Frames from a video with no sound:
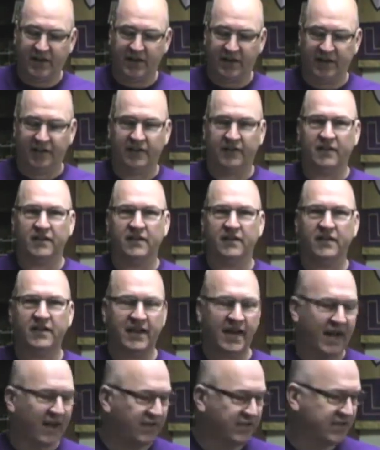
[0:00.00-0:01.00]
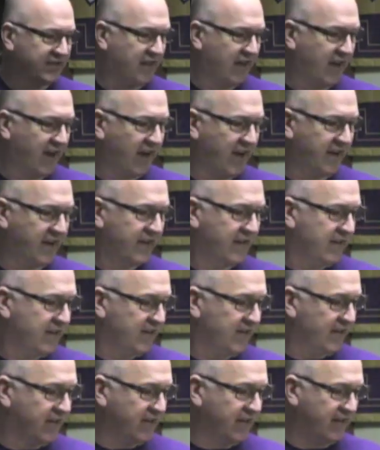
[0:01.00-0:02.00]
in the outside.
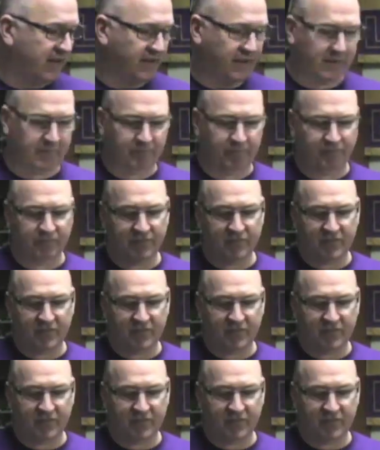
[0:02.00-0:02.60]
Um,